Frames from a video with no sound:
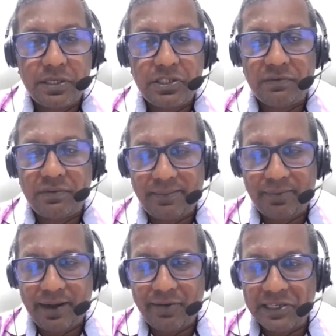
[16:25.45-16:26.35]
bunch of
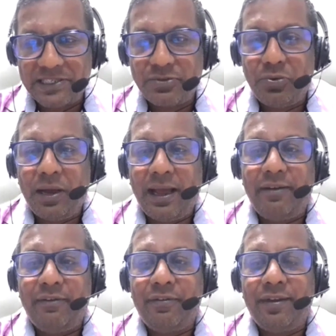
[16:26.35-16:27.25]
librarians who
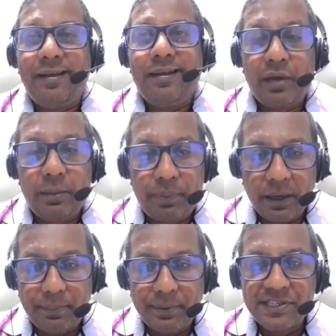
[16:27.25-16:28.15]
have
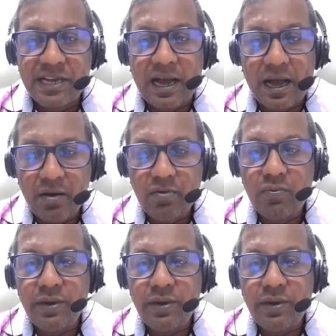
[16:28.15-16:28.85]
repurposed how